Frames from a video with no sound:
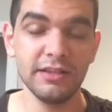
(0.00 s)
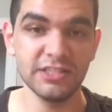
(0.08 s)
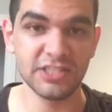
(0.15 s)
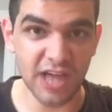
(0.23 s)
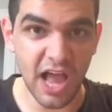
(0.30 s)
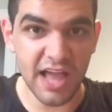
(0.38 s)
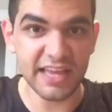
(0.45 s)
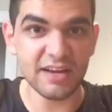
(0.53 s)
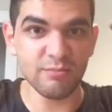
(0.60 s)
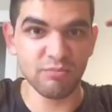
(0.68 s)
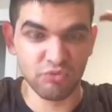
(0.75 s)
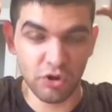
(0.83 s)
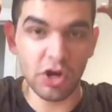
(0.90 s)

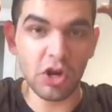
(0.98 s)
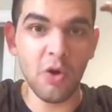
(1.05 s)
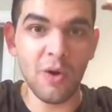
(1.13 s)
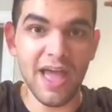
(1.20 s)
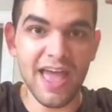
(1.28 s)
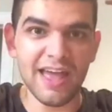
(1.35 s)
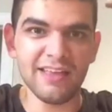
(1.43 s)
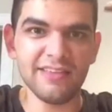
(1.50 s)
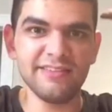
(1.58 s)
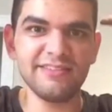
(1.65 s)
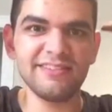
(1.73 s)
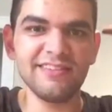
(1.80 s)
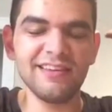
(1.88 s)
giant Brillo
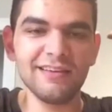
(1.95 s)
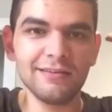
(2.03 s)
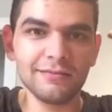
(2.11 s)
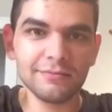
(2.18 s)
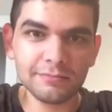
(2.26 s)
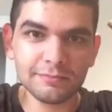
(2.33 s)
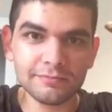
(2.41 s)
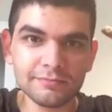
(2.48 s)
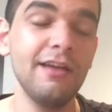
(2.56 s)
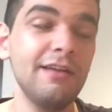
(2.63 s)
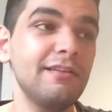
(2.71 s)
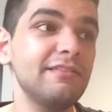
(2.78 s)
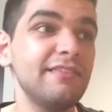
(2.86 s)
heads.
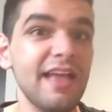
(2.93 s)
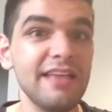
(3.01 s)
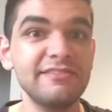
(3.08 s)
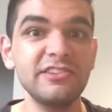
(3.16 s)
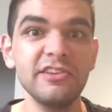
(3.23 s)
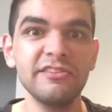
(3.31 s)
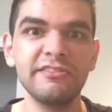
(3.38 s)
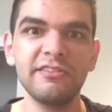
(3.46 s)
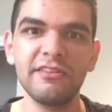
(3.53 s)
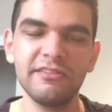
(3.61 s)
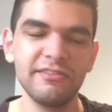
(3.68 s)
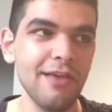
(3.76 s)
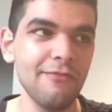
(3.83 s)
That's
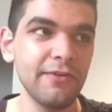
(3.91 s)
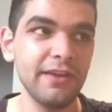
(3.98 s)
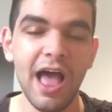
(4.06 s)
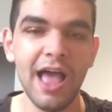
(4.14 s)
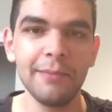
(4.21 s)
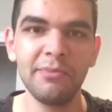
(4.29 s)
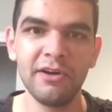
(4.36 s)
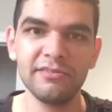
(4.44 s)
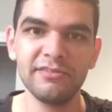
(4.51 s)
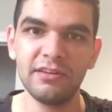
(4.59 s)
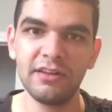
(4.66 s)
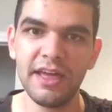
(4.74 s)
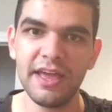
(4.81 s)
just something I
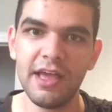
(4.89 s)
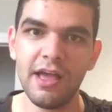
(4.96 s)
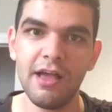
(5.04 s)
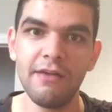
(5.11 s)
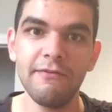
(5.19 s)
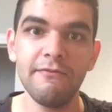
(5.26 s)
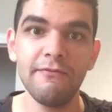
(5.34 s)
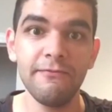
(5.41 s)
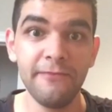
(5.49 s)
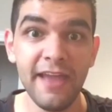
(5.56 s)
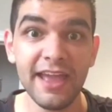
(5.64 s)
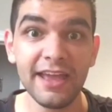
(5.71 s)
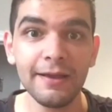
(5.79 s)
personally
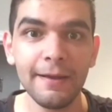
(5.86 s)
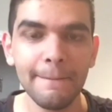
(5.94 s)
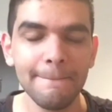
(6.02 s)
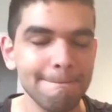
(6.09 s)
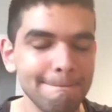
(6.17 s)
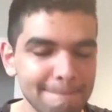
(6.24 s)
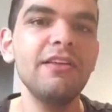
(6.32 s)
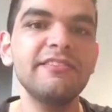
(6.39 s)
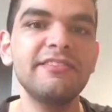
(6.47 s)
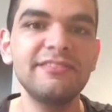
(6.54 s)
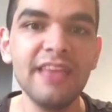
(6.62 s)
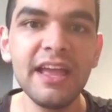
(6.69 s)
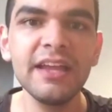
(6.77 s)
think.
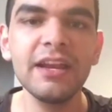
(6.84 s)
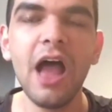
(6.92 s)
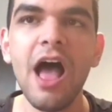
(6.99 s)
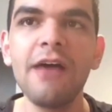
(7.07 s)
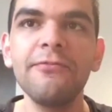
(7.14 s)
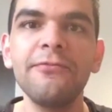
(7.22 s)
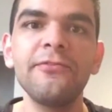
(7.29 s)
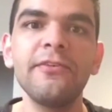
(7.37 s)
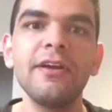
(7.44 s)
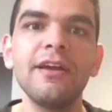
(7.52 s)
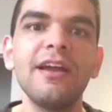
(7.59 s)
Second off,